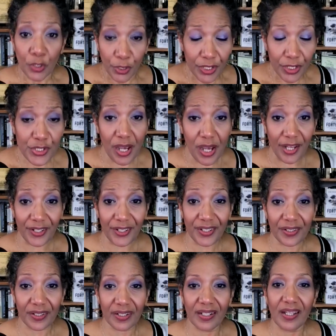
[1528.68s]
her
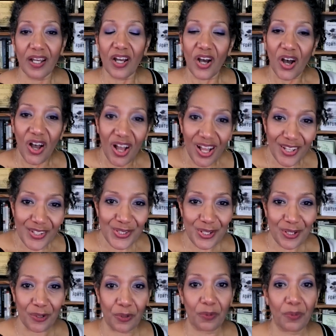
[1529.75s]
daughter,
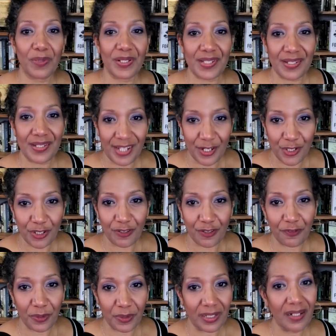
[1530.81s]
also was indentured
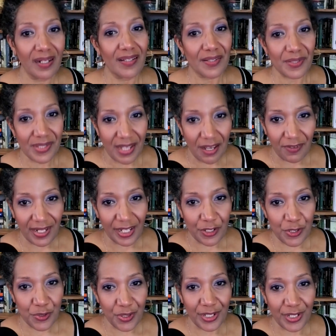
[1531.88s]
for 7
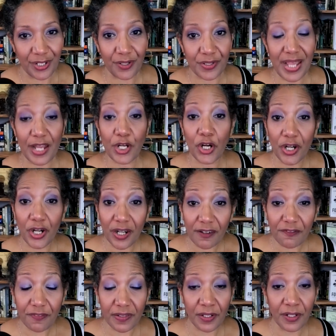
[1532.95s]
extra years. And
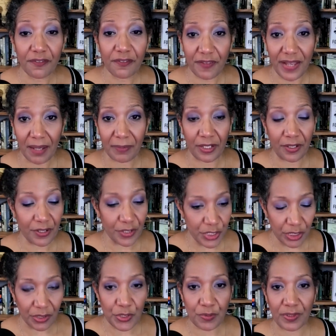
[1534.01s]
her family, her
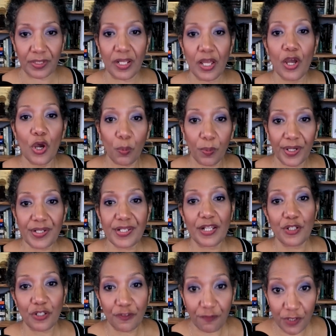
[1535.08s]
children, were
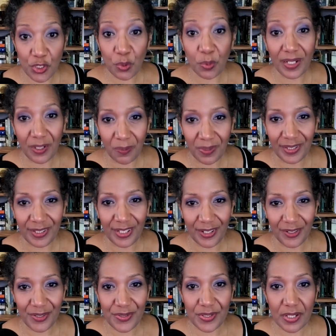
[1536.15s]
indentured for 21
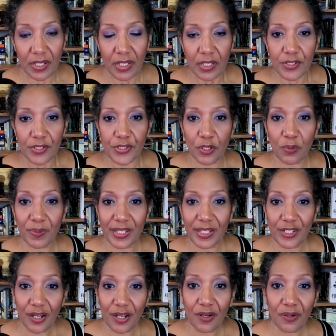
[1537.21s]
years. So we
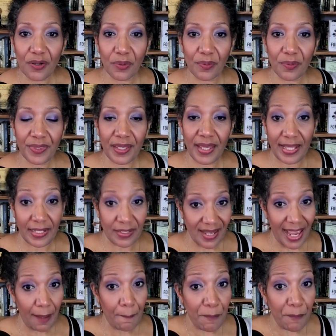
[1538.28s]
know that,
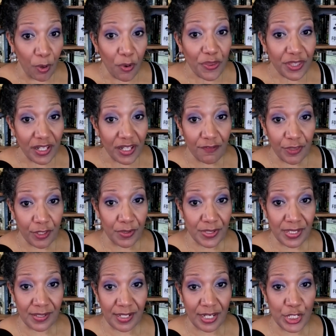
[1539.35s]
and both of
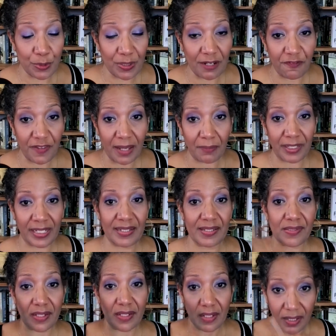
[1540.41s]
those indenturing
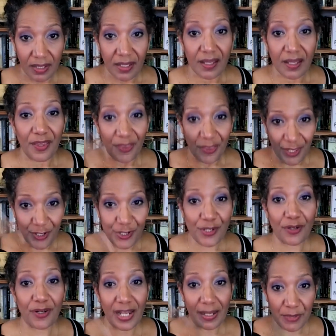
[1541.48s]
families, their
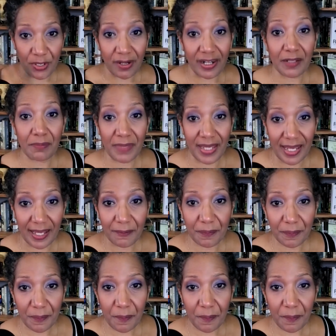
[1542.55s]
surnames are in me.